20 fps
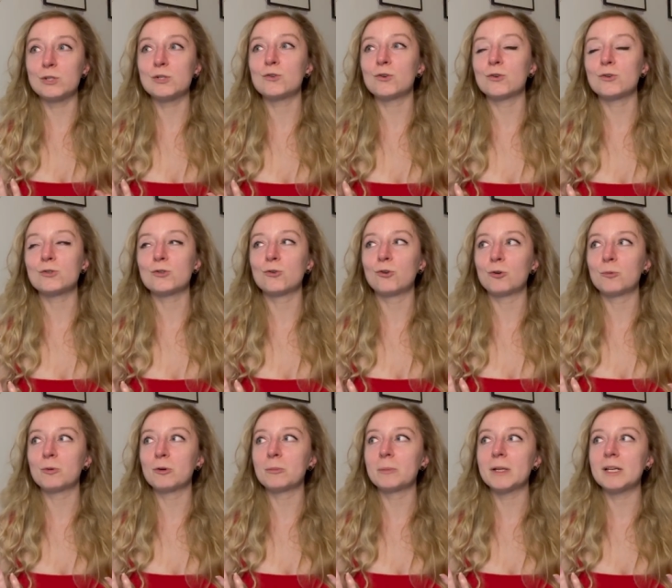strong
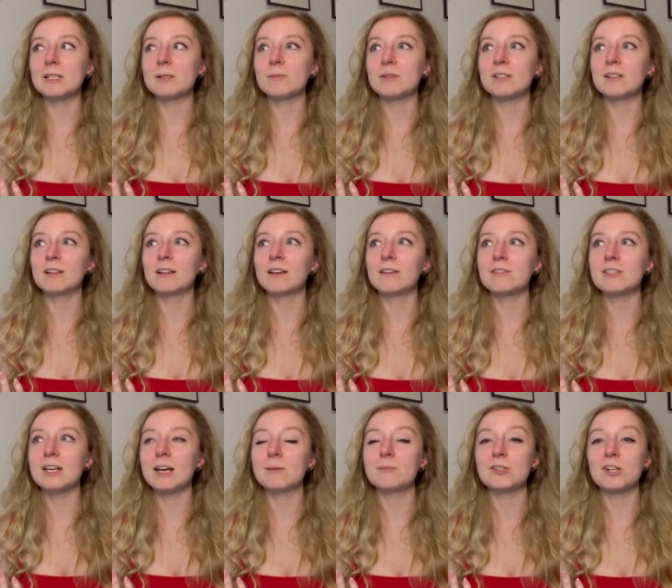Scorpio placements a lot of
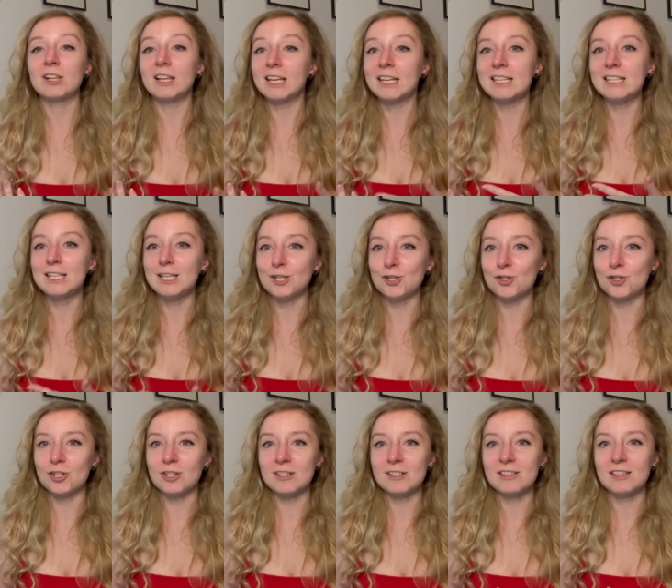times are like
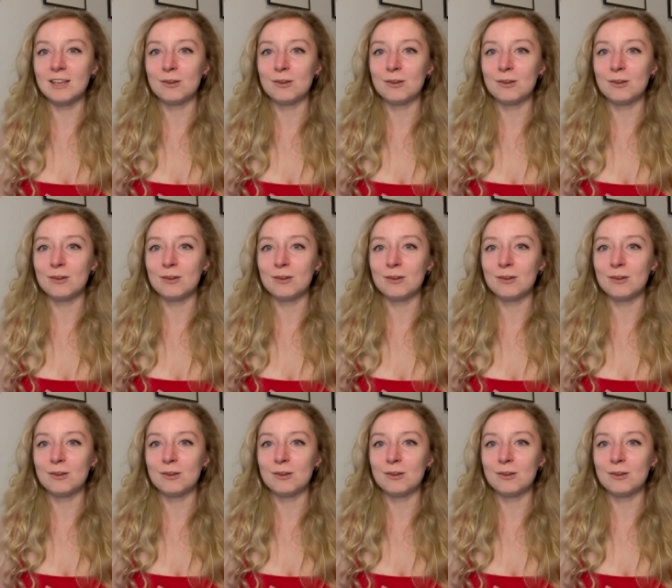ninjas.